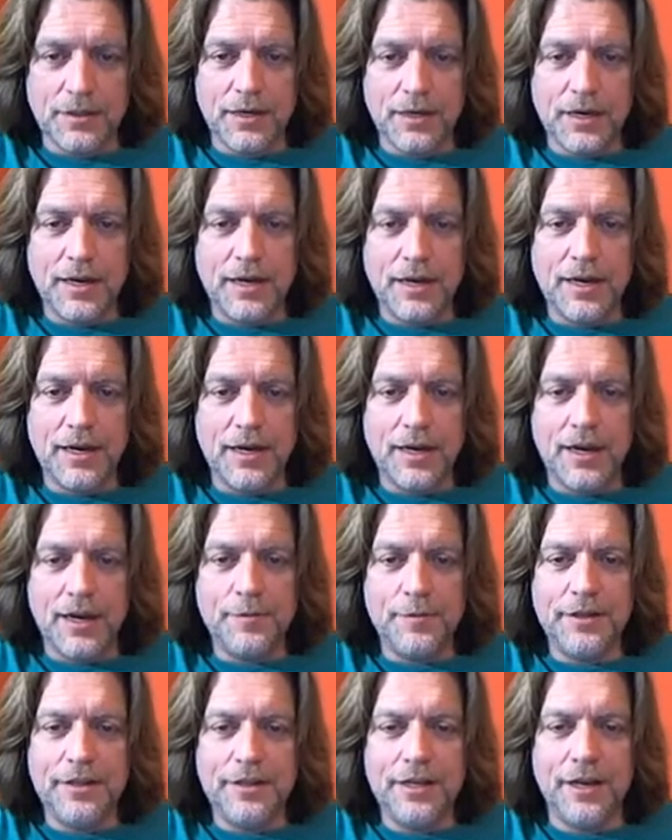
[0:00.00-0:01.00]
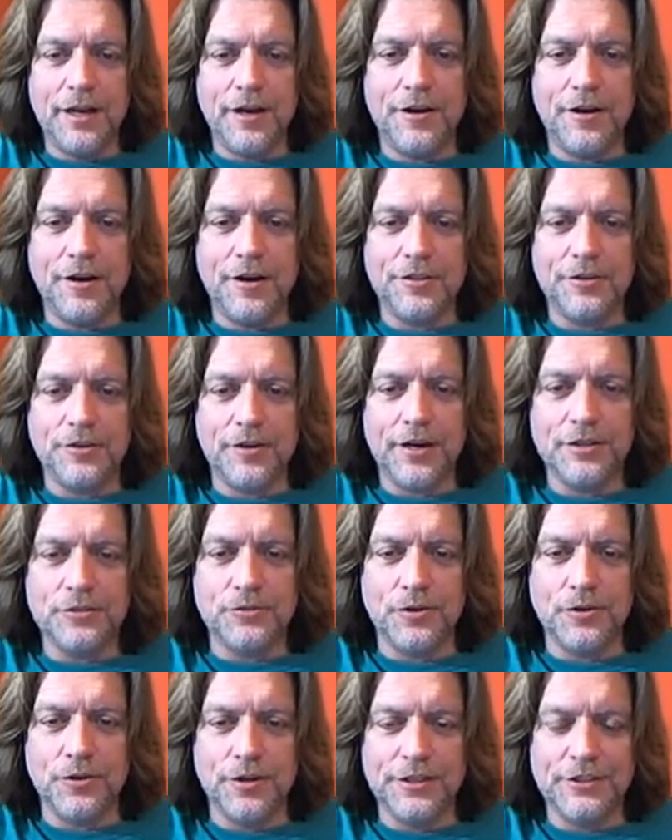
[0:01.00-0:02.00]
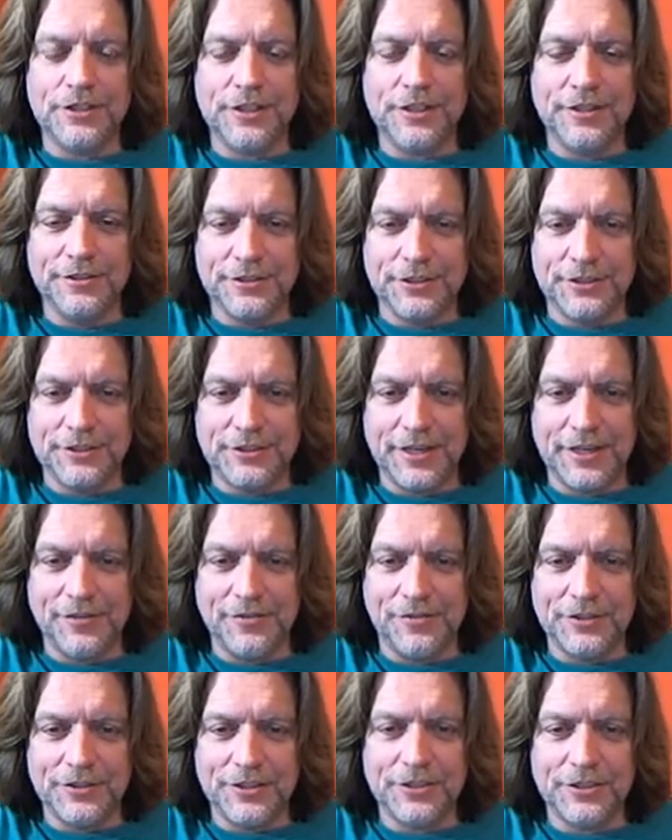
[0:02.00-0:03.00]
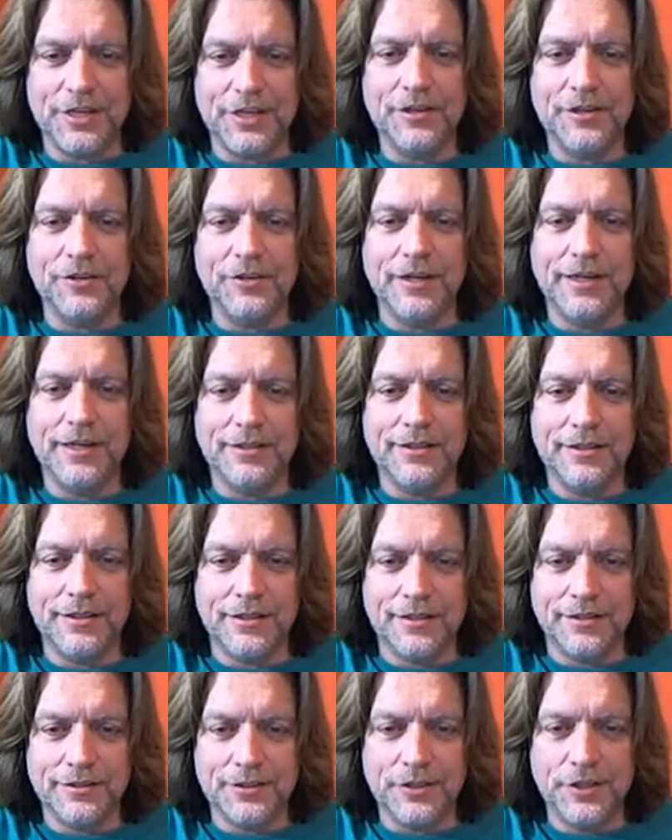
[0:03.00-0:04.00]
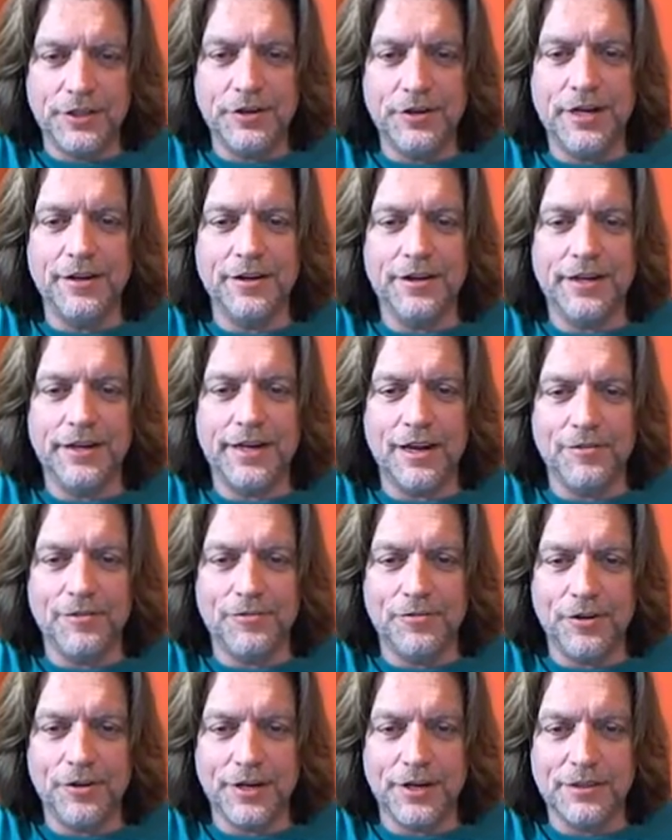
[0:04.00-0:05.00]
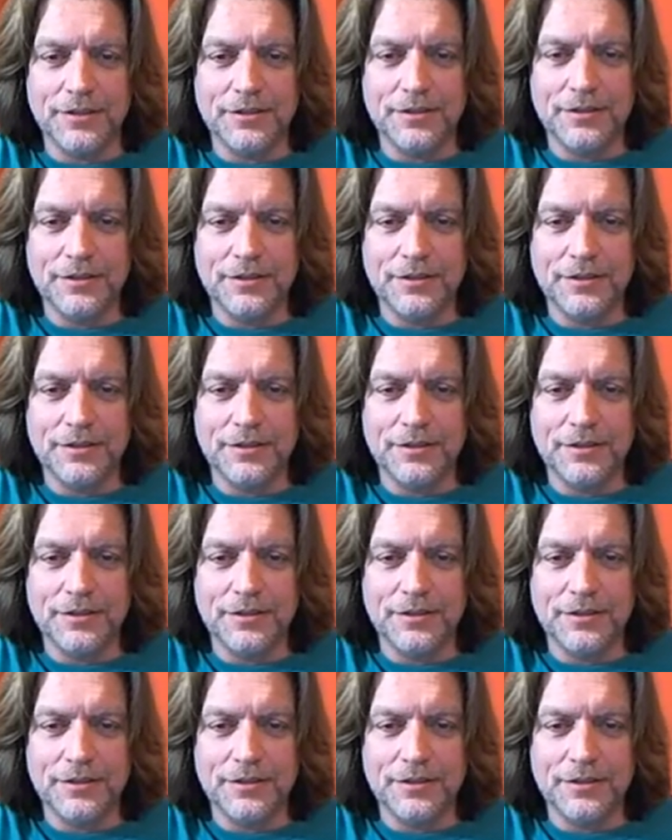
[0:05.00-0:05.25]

Uh, I'm in the unauthorized Rolling Stones in San Francisco. Oh, right on. So you're here in California.